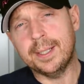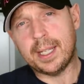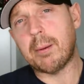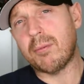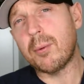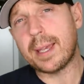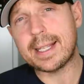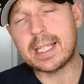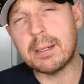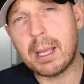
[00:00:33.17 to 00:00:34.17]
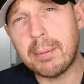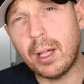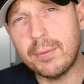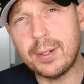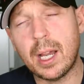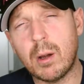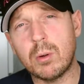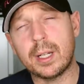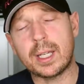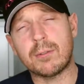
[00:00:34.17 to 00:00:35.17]
Now, before we get into the main part of the video, I
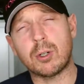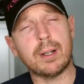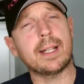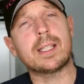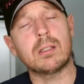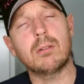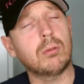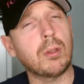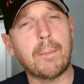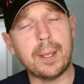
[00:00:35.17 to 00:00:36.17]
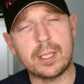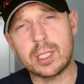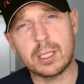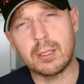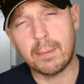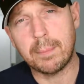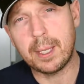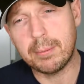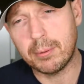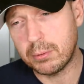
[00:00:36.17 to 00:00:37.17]
want to give credit to all the pictures and the
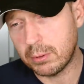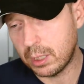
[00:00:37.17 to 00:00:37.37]
people